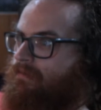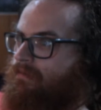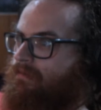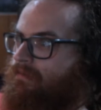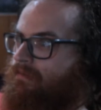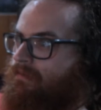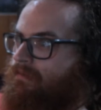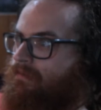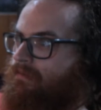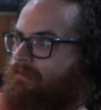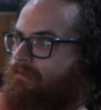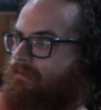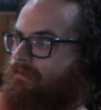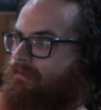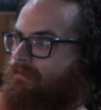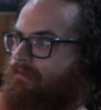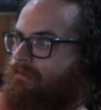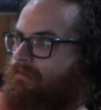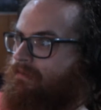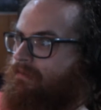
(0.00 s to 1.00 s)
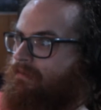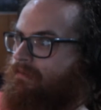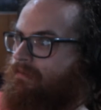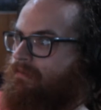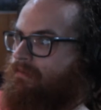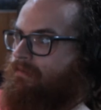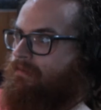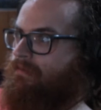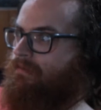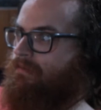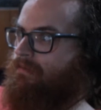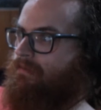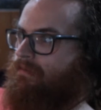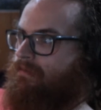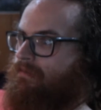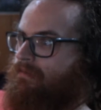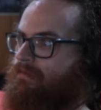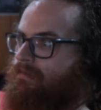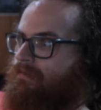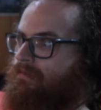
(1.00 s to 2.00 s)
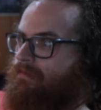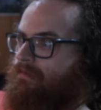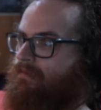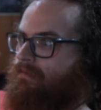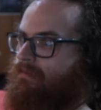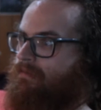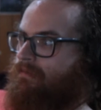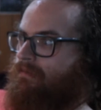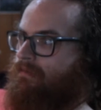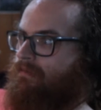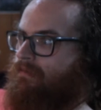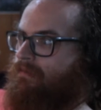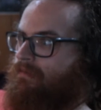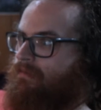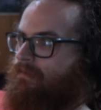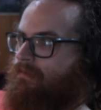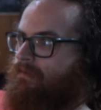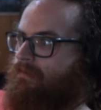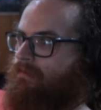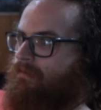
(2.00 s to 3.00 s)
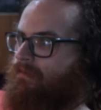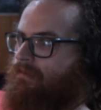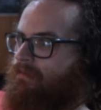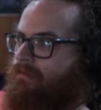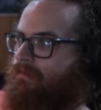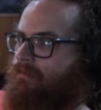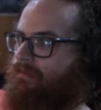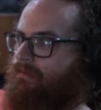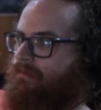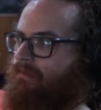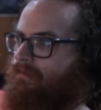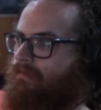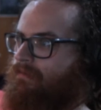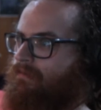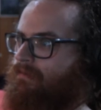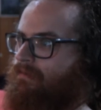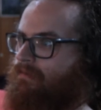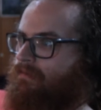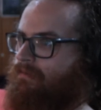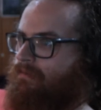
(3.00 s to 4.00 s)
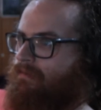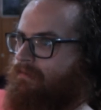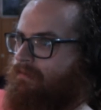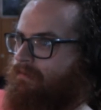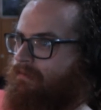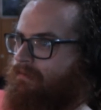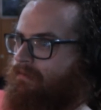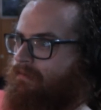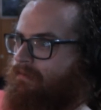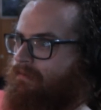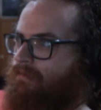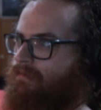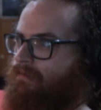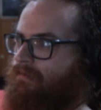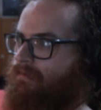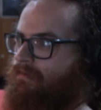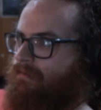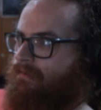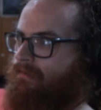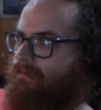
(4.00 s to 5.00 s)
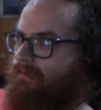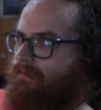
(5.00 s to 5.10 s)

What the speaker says: No one is speaking in this clip.